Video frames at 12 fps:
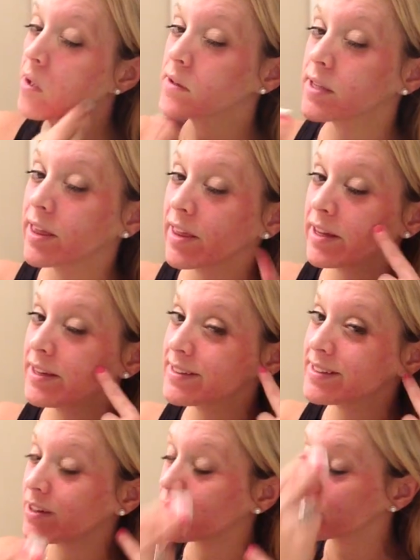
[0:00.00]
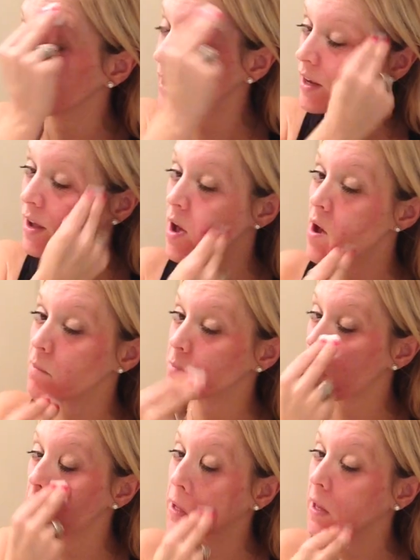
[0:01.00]
Seriously, I'm
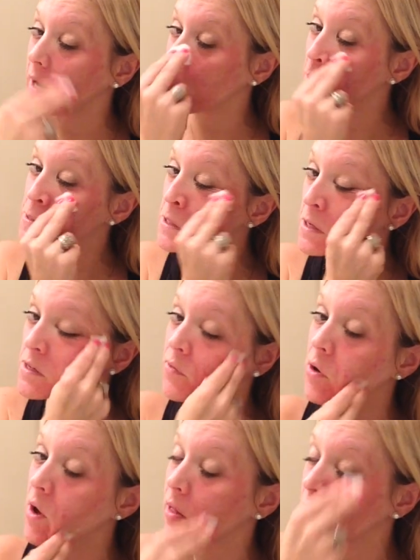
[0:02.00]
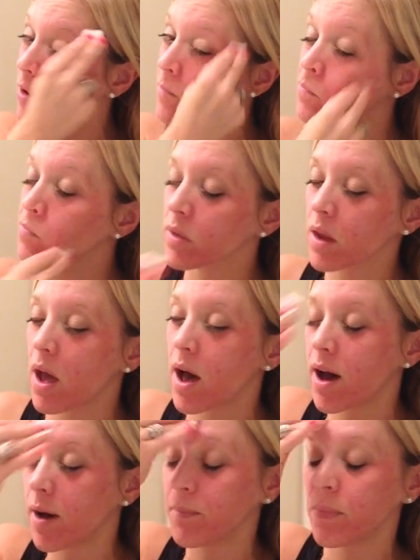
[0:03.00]
not kidding. It's like a different color.
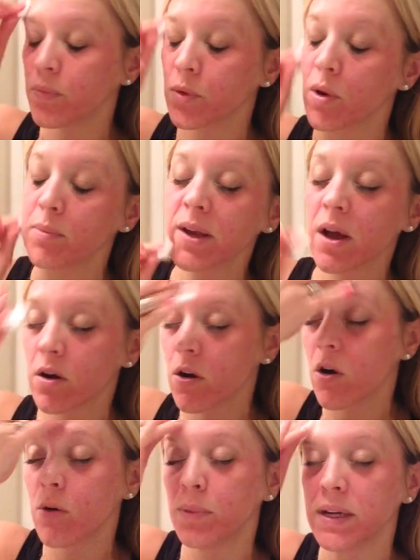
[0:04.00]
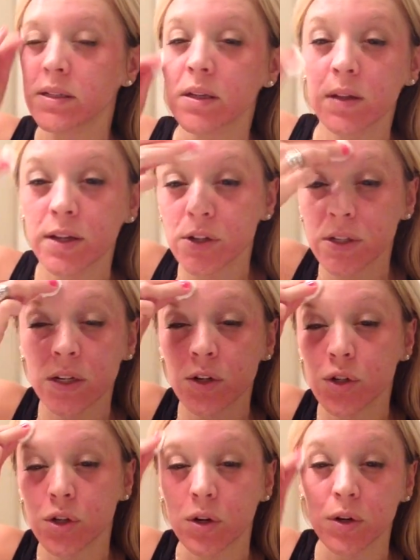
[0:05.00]
The rubbing alcohol basically just
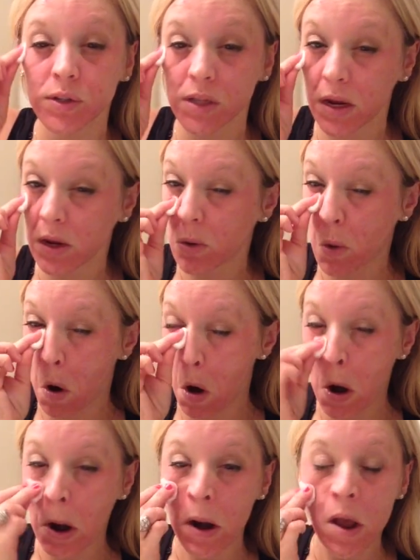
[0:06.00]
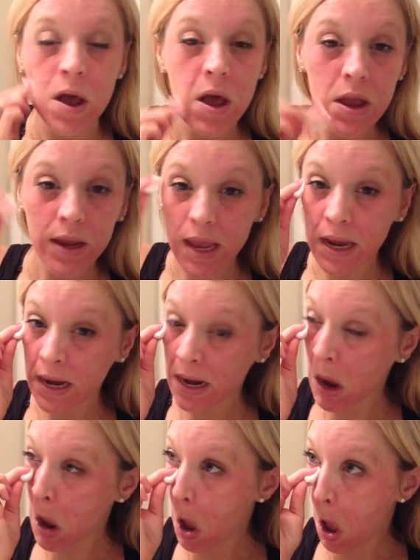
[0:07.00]
ensures that you are
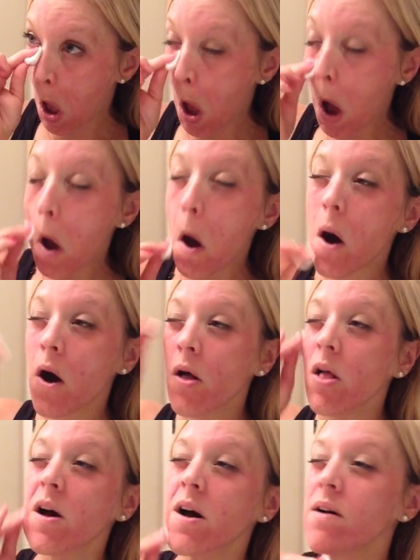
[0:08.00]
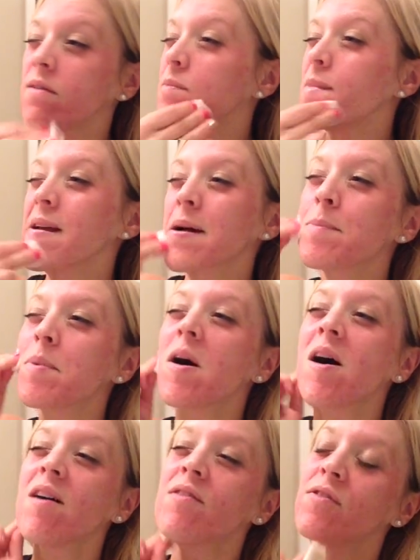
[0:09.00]
getting all of the makeup
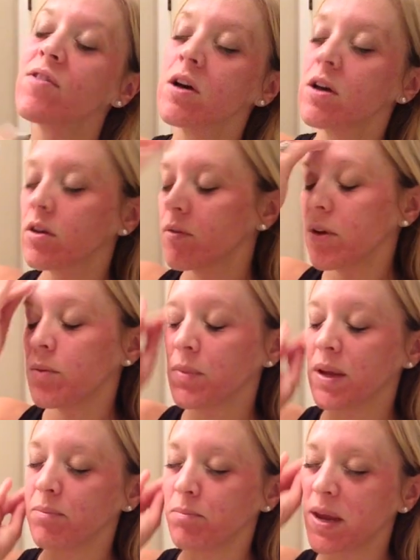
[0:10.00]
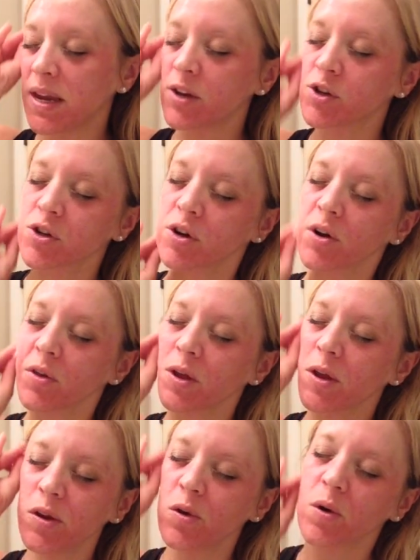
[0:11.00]
off and making sure
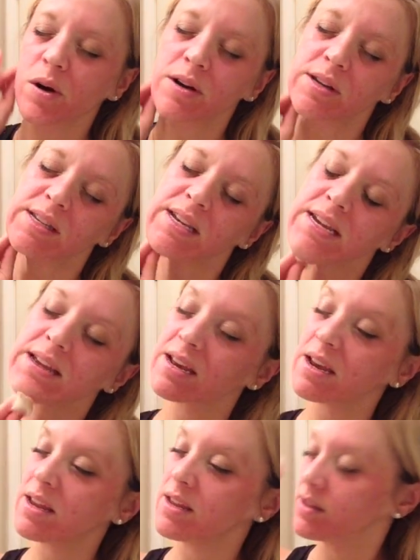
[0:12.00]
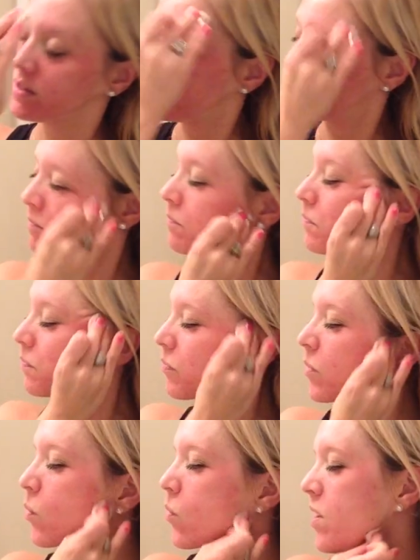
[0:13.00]
that your skin is
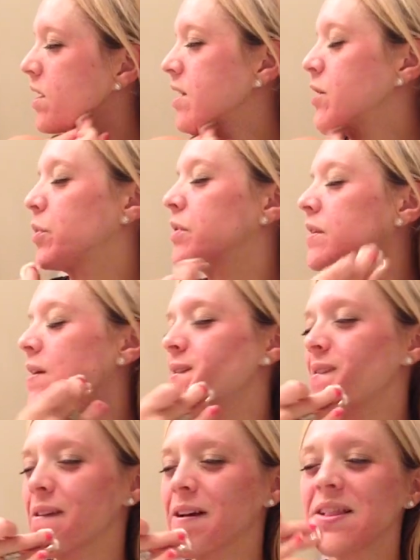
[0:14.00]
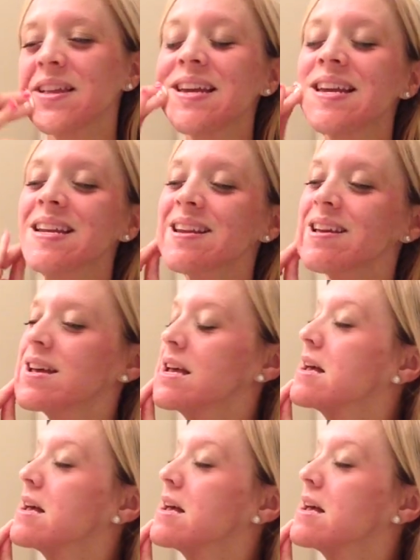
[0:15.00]
100% clean